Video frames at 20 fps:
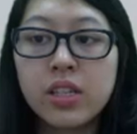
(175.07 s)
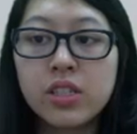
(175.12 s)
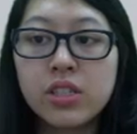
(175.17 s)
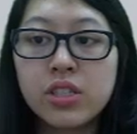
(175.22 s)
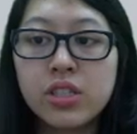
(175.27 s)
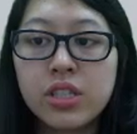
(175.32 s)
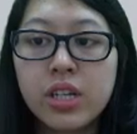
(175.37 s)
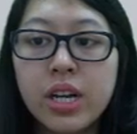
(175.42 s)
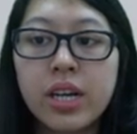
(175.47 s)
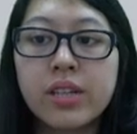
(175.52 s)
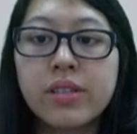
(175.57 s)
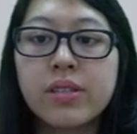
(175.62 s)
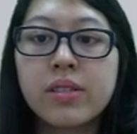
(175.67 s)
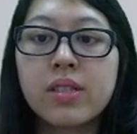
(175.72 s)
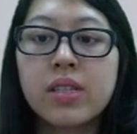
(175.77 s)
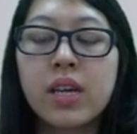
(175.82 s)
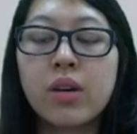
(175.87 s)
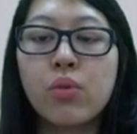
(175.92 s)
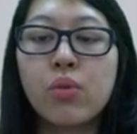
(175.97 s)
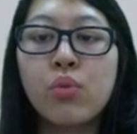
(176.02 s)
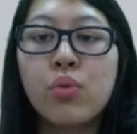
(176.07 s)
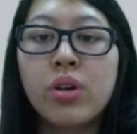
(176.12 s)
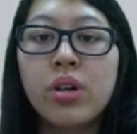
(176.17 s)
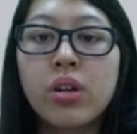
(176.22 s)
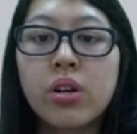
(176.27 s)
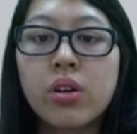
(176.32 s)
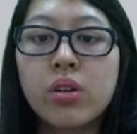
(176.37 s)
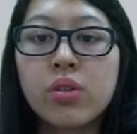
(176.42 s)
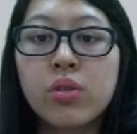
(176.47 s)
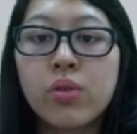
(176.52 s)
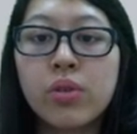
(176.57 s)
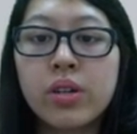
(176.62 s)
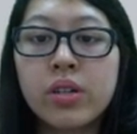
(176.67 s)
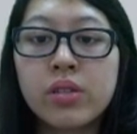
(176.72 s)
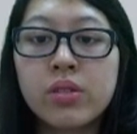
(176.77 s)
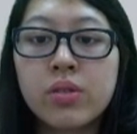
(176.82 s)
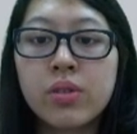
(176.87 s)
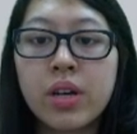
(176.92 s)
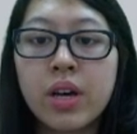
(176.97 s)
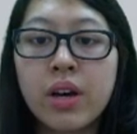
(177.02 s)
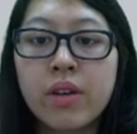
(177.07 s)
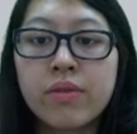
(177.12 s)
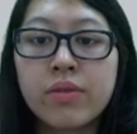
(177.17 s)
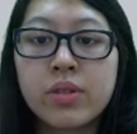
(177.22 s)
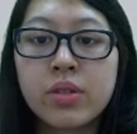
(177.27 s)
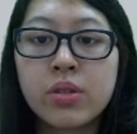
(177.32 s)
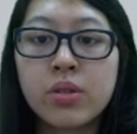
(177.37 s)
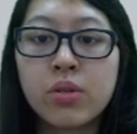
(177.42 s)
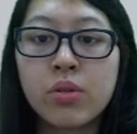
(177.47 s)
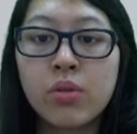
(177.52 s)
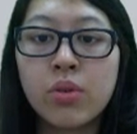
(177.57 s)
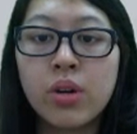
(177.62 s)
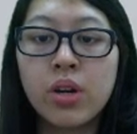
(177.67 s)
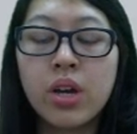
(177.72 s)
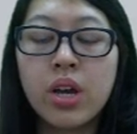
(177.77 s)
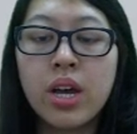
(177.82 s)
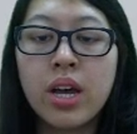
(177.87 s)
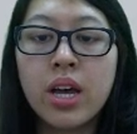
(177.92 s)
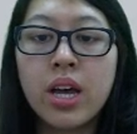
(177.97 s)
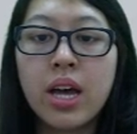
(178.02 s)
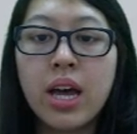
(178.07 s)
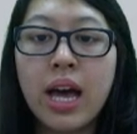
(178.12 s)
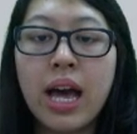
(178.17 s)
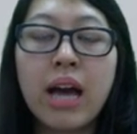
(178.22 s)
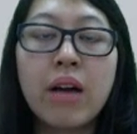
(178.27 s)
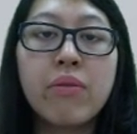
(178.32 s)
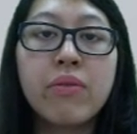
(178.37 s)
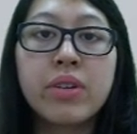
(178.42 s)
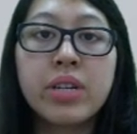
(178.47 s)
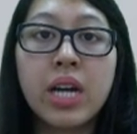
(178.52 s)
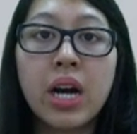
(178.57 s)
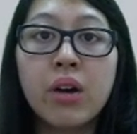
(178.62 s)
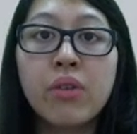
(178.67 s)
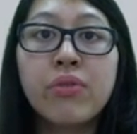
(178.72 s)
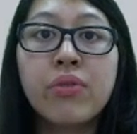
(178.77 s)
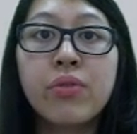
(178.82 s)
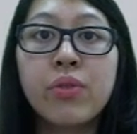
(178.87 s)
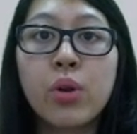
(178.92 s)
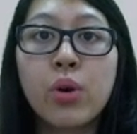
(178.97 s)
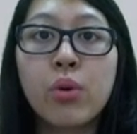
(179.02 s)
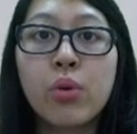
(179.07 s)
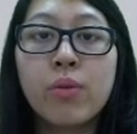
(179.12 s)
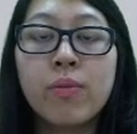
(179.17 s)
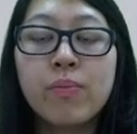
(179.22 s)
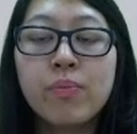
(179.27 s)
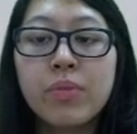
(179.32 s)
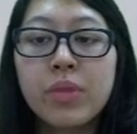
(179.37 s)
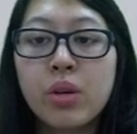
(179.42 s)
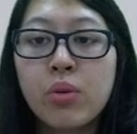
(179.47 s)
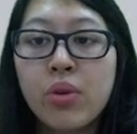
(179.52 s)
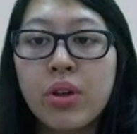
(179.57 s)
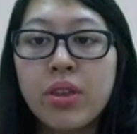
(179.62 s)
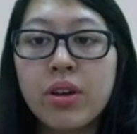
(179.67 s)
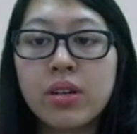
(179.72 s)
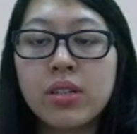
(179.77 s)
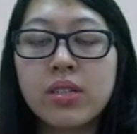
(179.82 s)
chance that we are going to have an outflow, whether